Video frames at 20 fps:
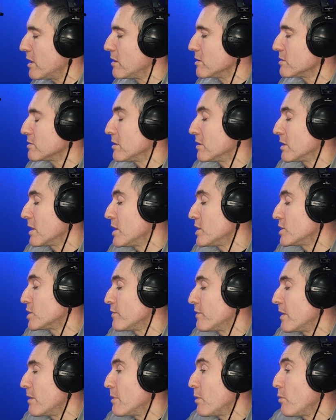I was on the edges
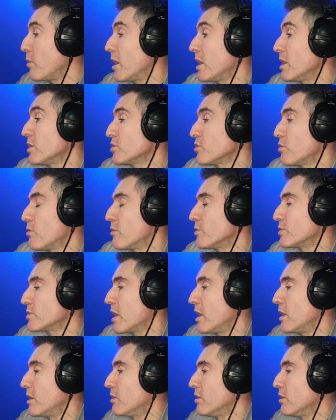of it, but when I saw what was
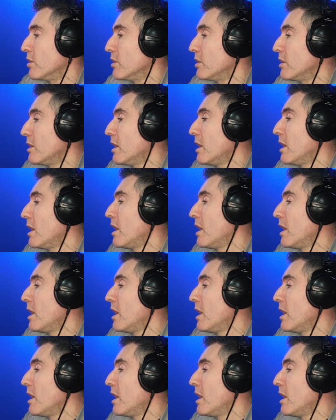going on,